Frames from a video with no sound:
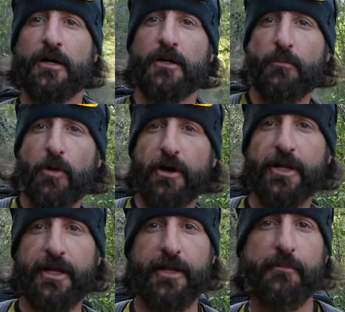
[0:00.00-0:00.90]
Good
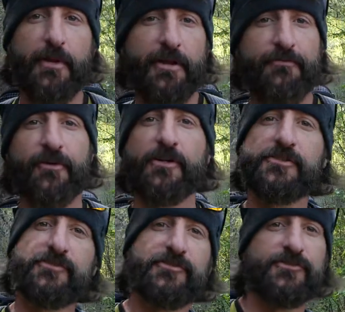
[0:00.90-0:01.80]
morning, May
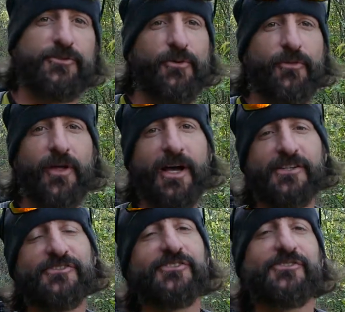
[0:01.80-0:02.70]
1st,
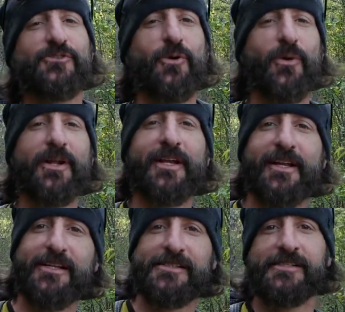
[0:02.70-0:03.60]

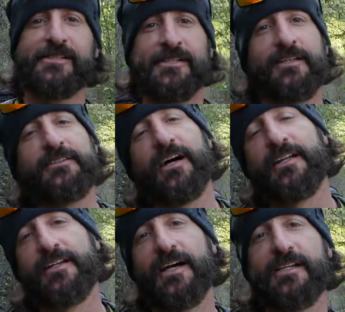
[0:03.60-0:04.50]
2020.
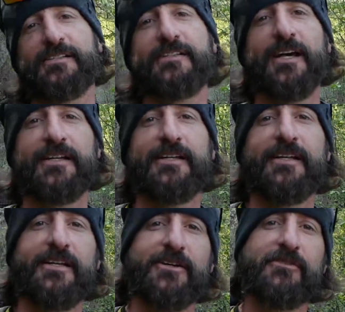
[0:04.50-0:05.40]
Tanya and I decided to
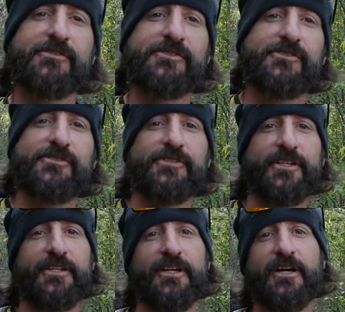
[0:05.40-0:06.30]
head over to
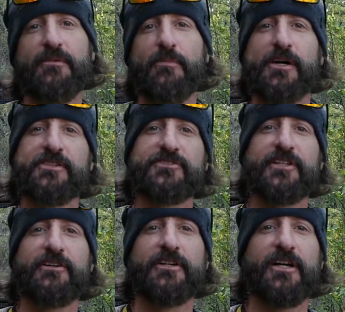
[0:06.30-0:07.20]
the
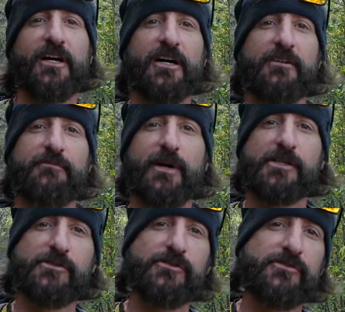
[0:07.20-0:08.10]
monastery of
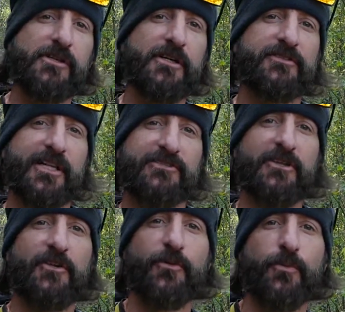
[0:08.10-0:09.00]
Bakota. It's actually
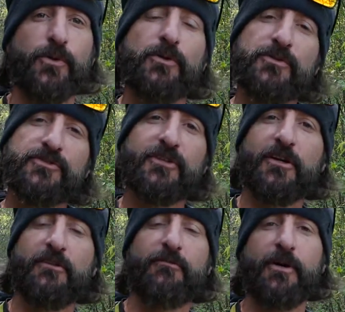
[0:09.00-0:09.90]
called the ruins
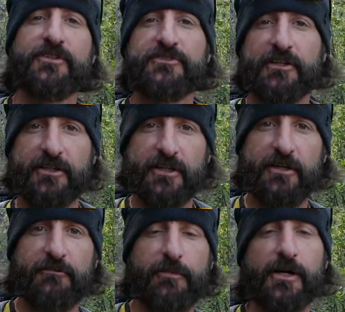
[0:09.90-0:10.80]
of monastery
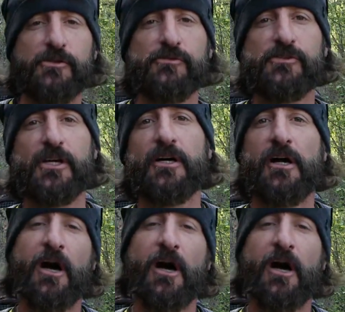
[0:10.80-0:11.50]
of Bakota.